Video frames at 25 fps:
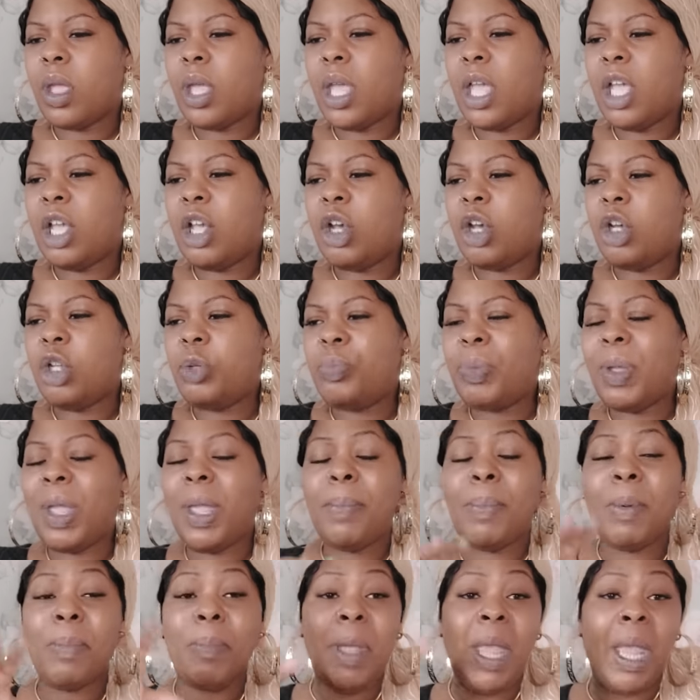it could
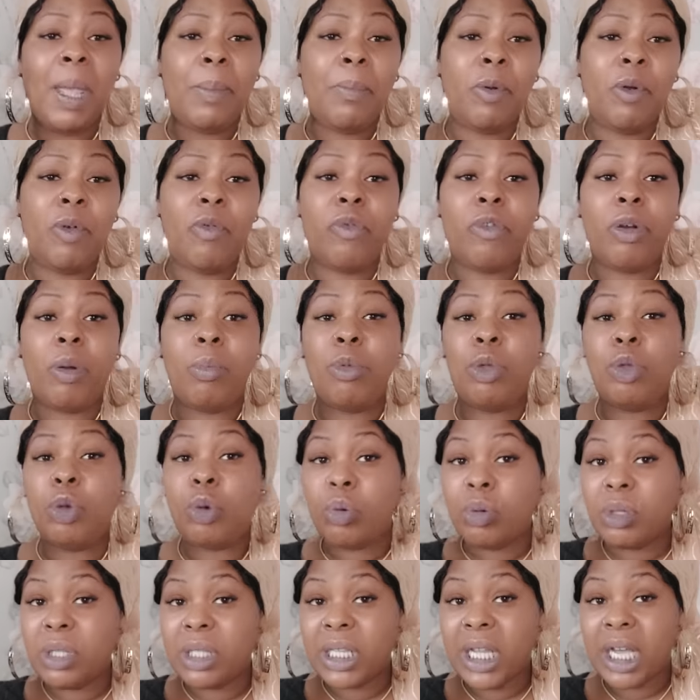be people from
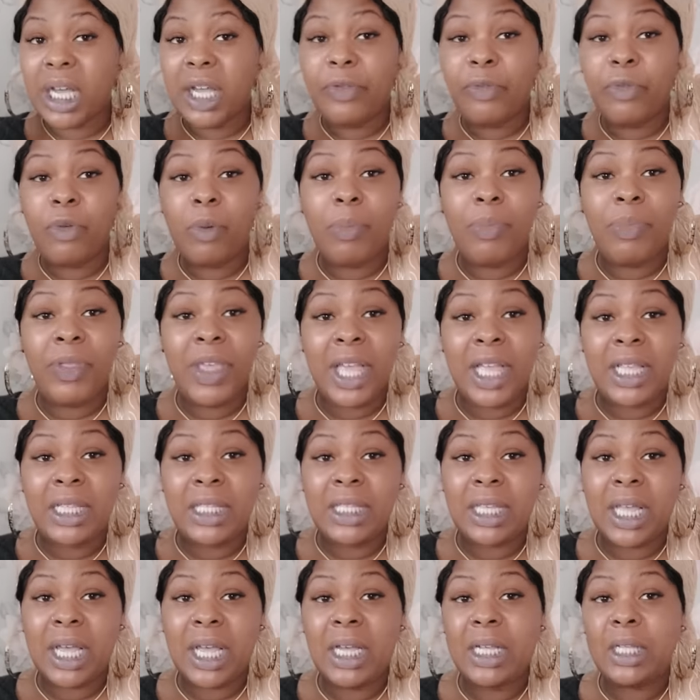your side, from their
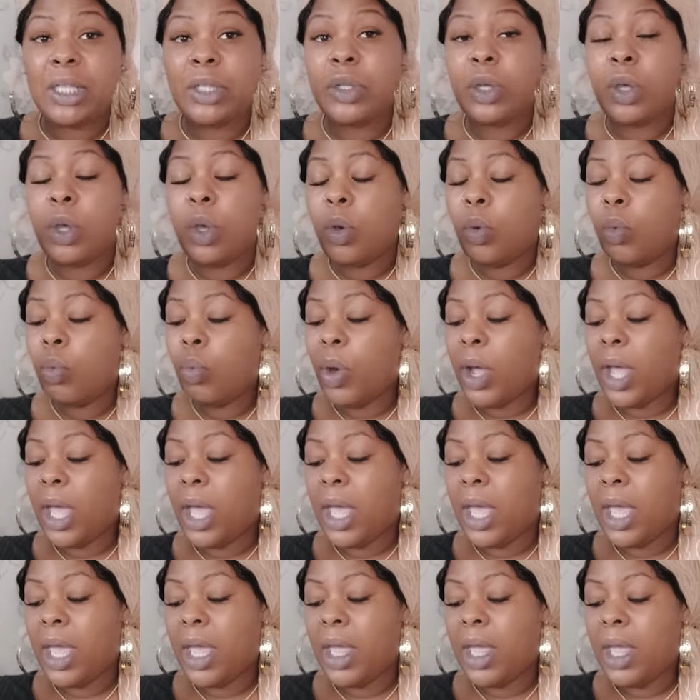side,
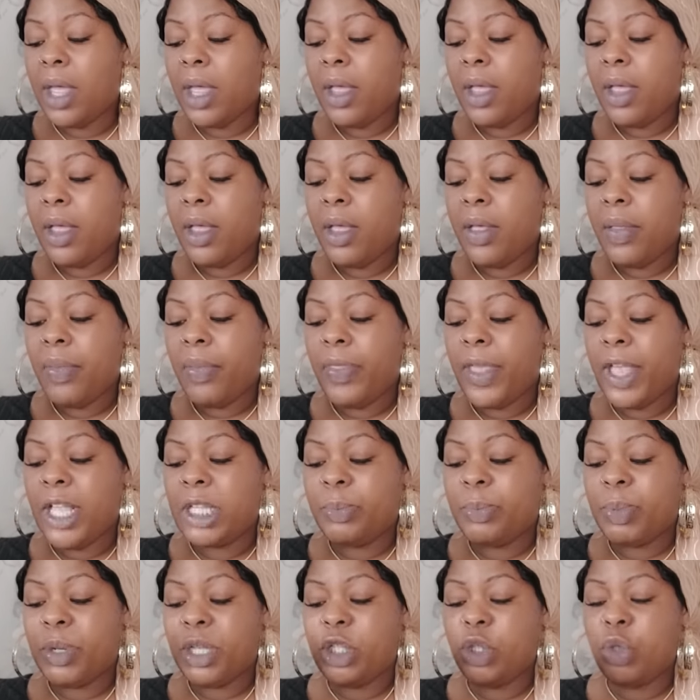where
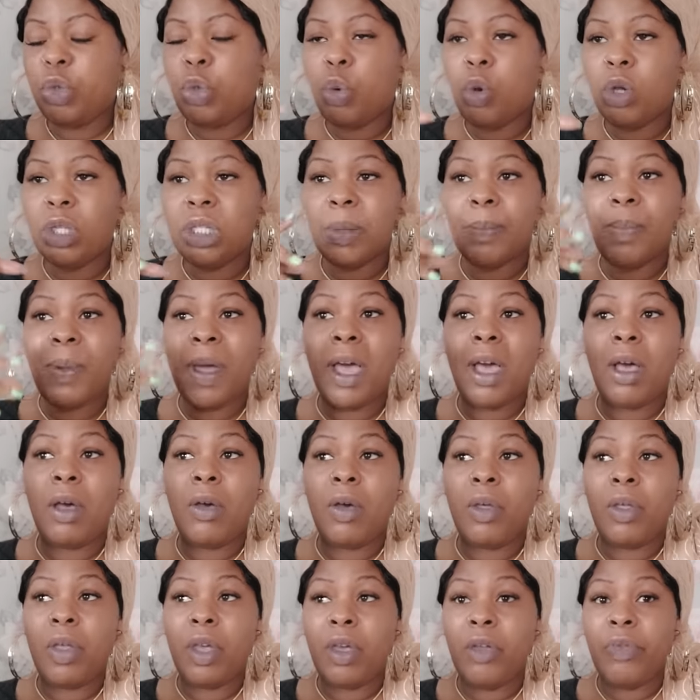there's been talks
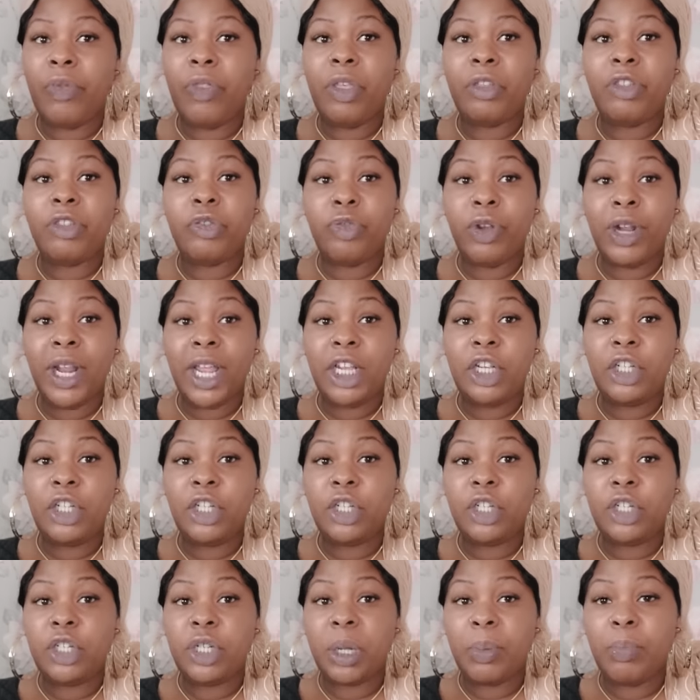about this
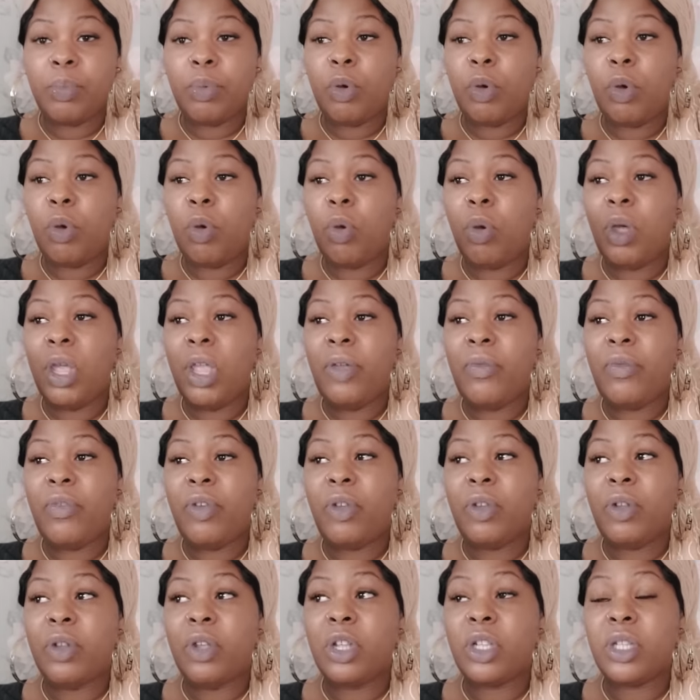relationship or
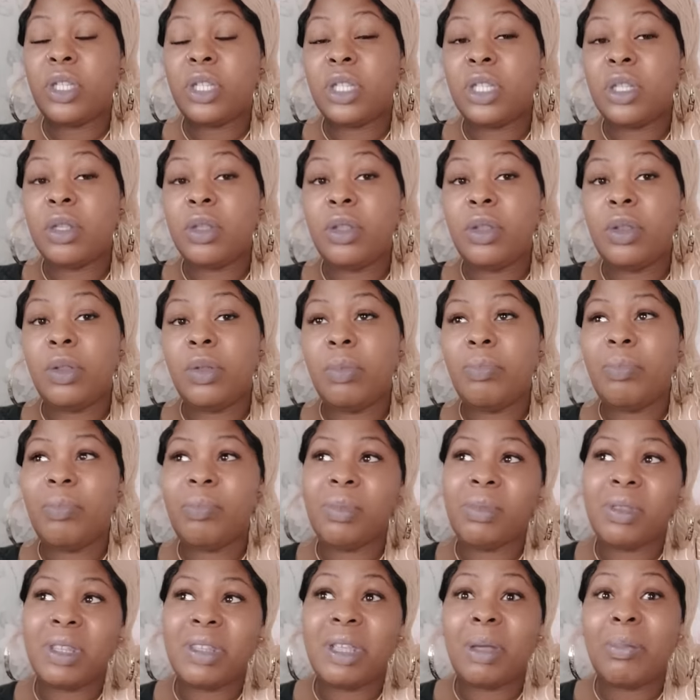even
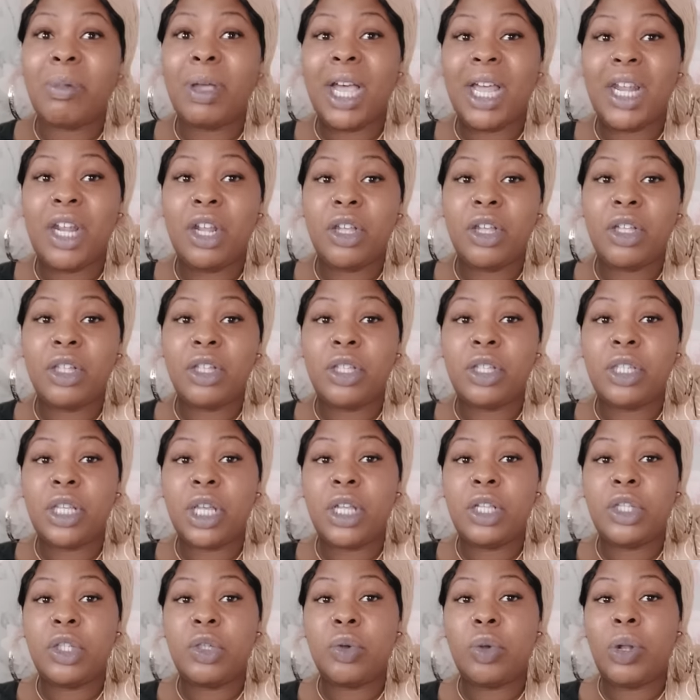some kind of
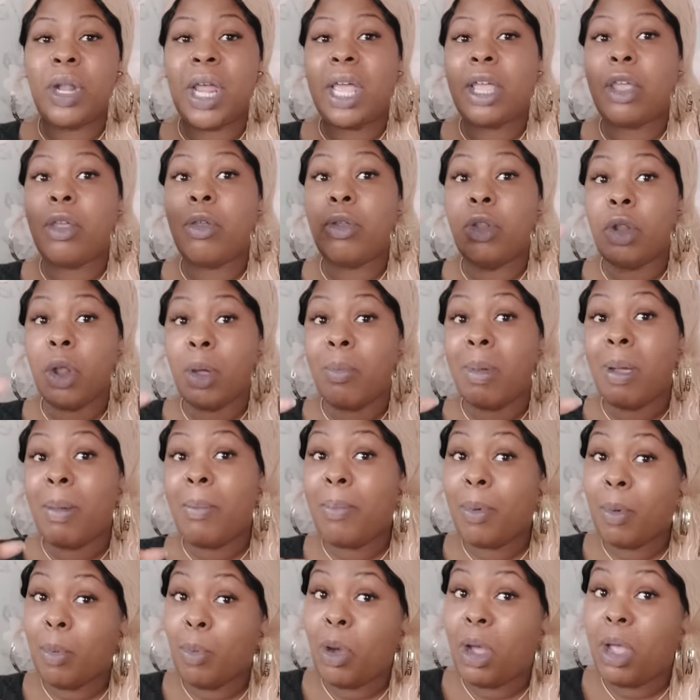concerns, or like, you know,
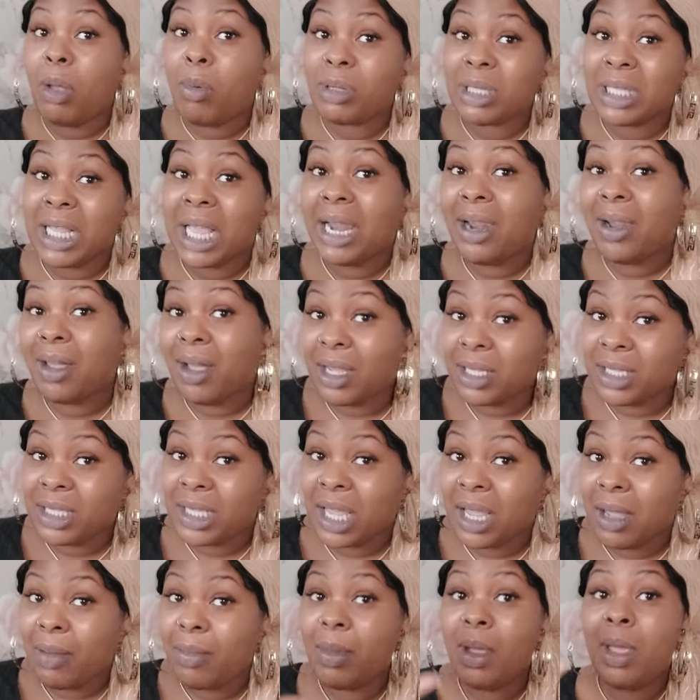remember what it was like last
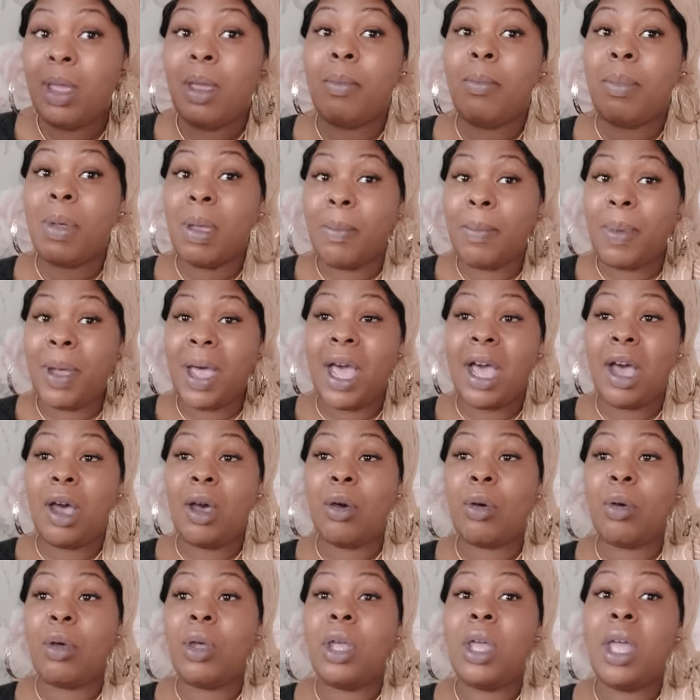time? Remember
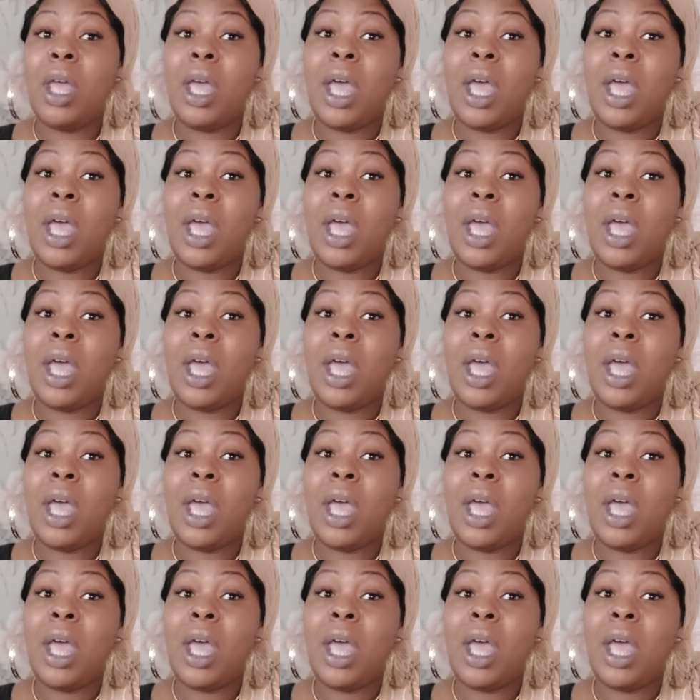how